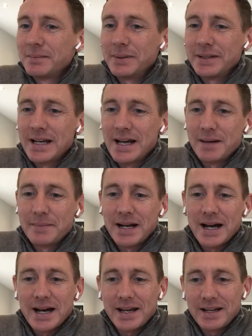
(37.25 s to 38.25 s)
but yeah, I mean,
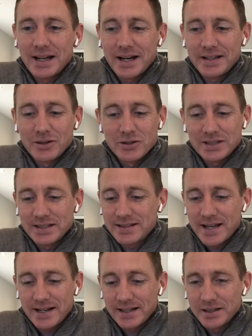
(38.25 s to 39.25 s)
I usually
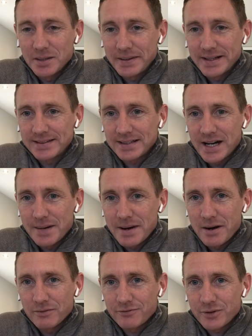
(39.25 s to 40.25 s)
take a little bit of time
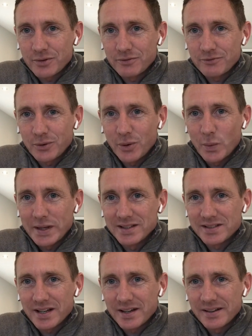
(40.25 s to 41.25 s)
out through the
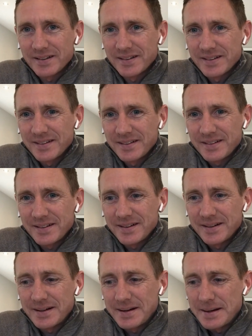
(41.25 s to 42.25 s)
winter,
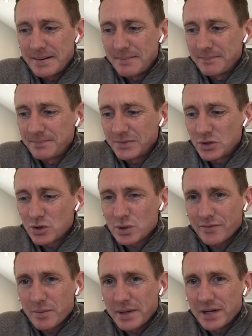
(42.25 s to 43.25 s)
just
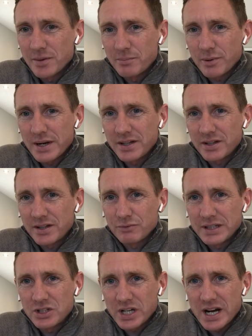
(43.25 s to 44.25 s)
to have a bit of a break and
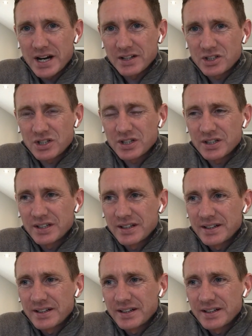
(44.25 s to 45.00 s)
recharge.